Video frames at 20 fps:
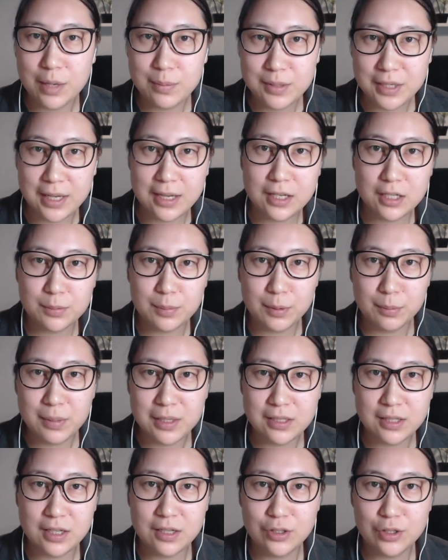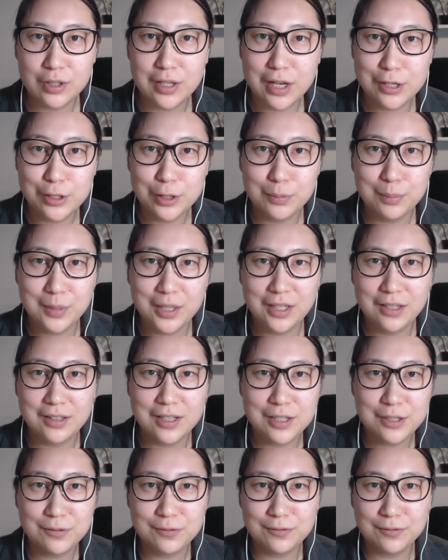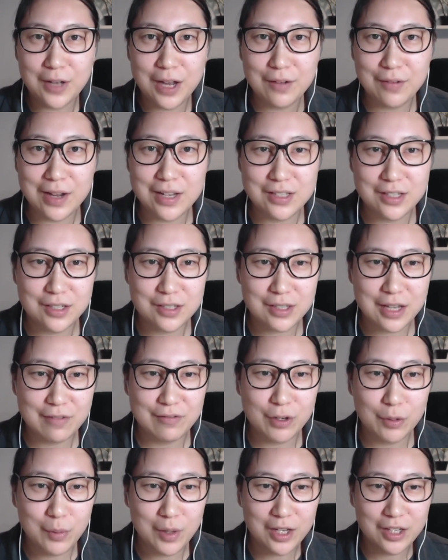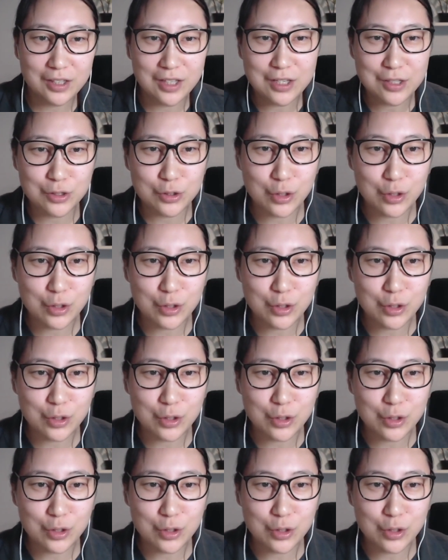I'm saying experimentation, I don't mean let's 5 ideas every week. Let's